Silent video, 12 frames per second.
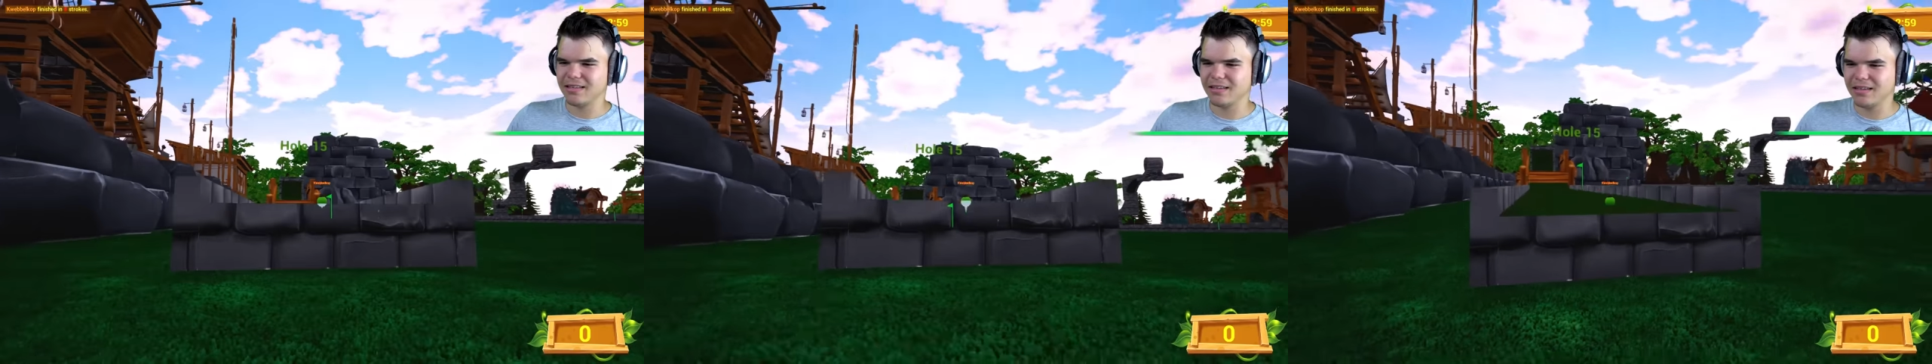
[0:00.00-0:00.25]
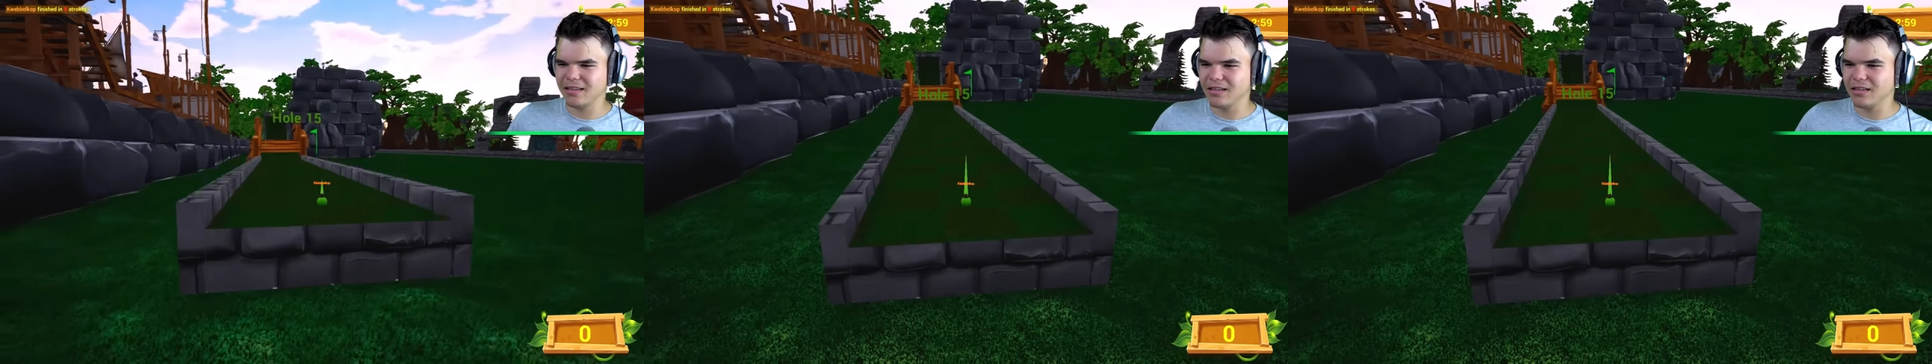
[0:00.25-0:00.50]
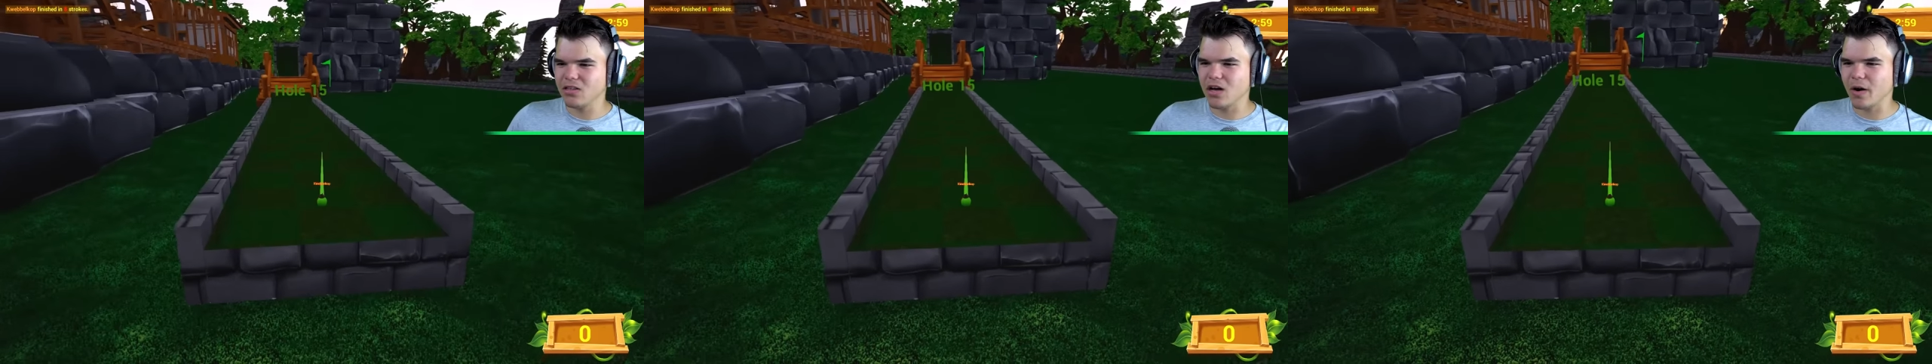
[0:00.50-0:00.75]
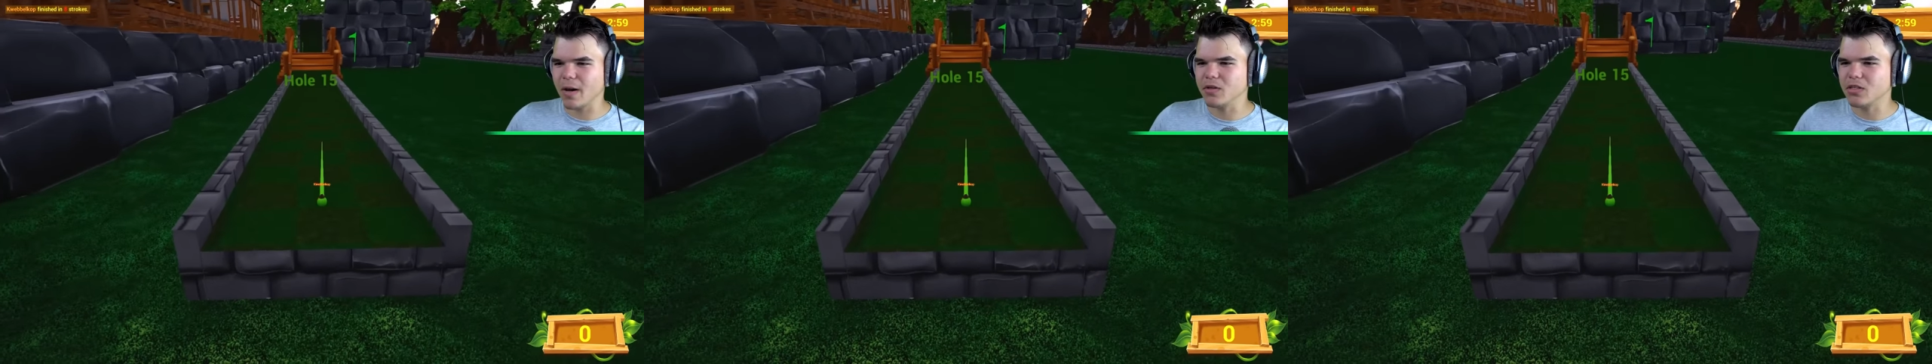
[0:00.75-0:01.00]
The rest of no,
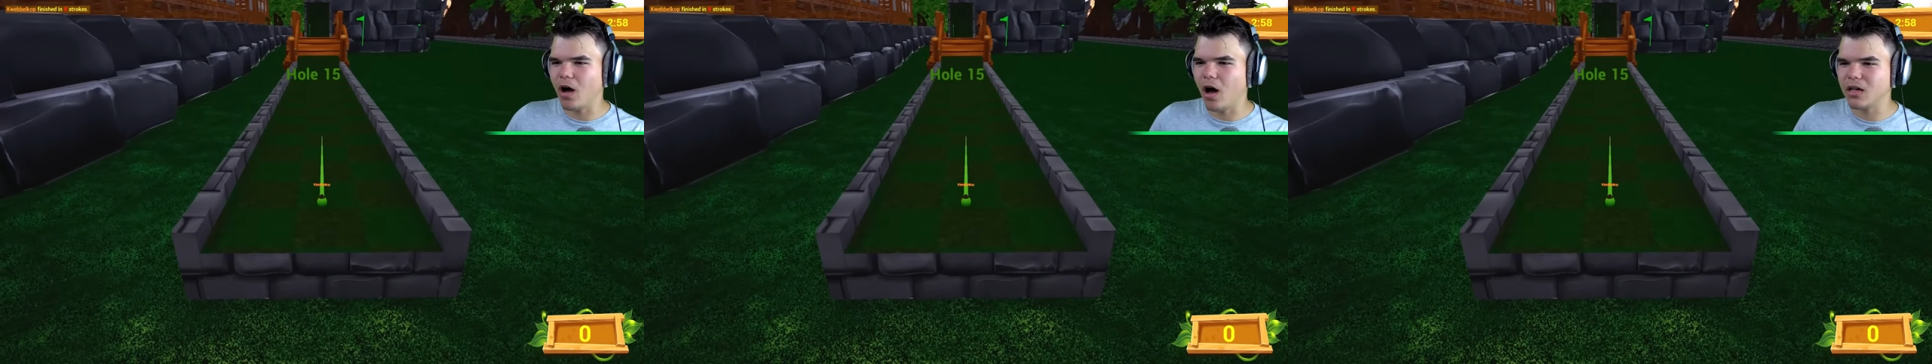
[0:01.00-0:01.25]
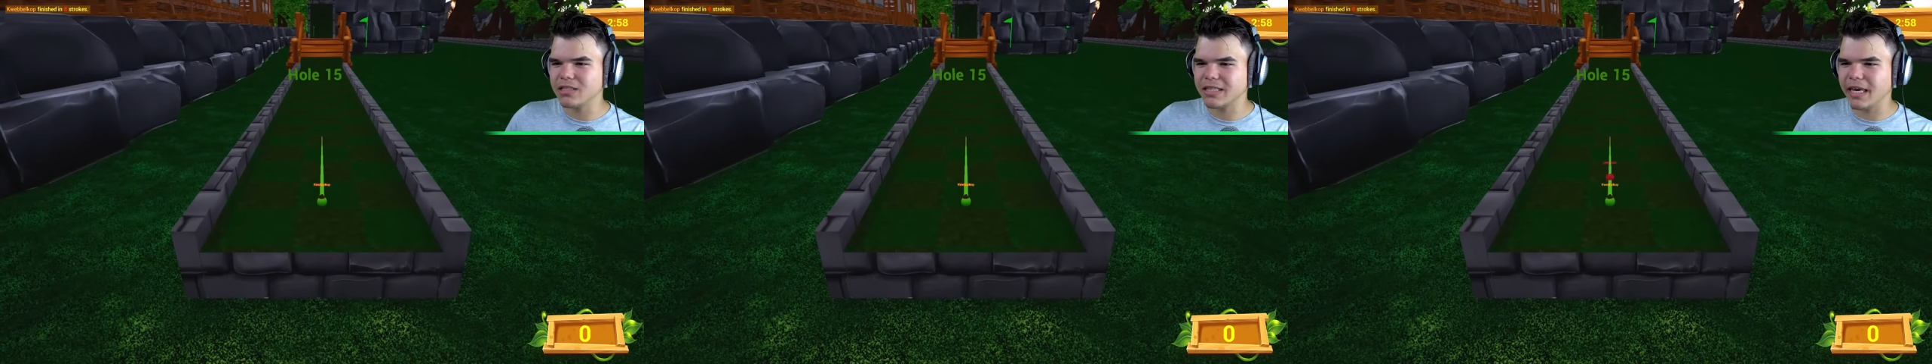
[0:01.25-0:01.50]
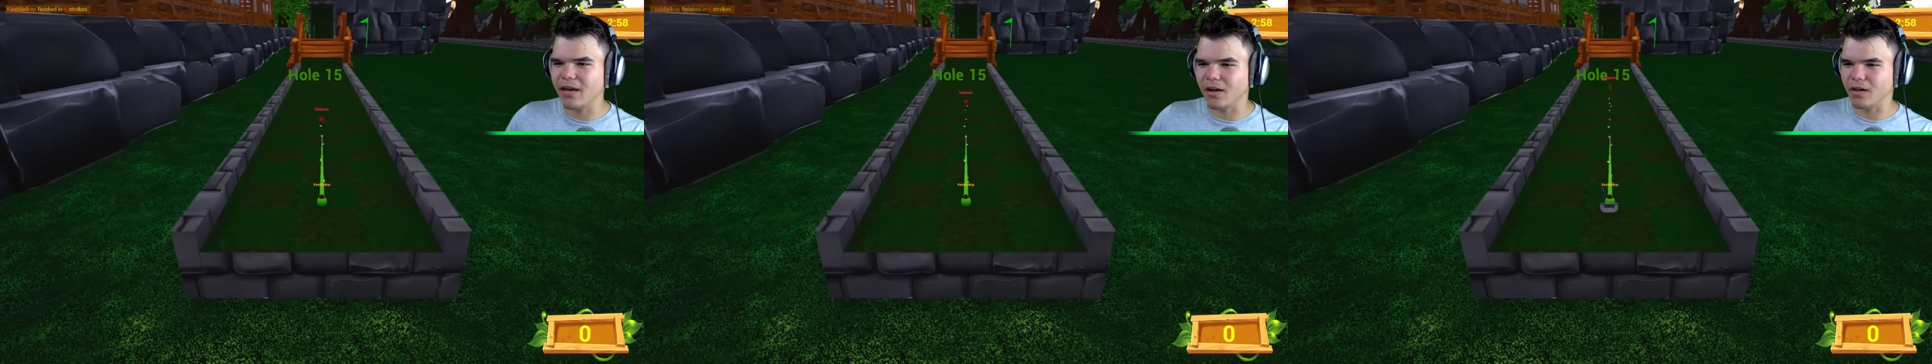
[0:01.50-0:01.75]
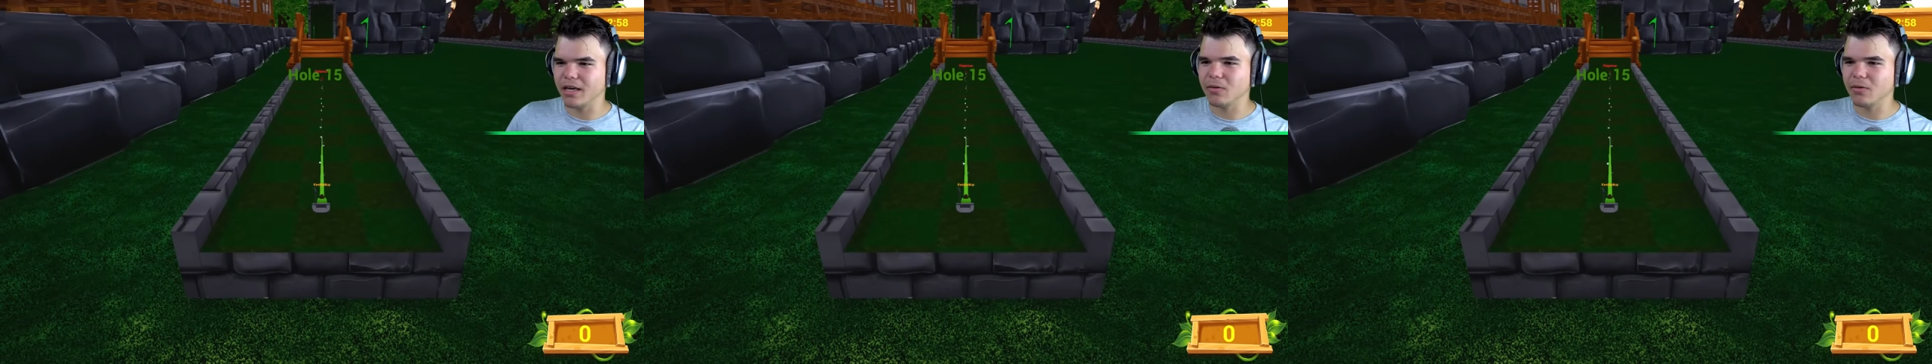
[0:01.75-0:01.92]
the map, it was all skill.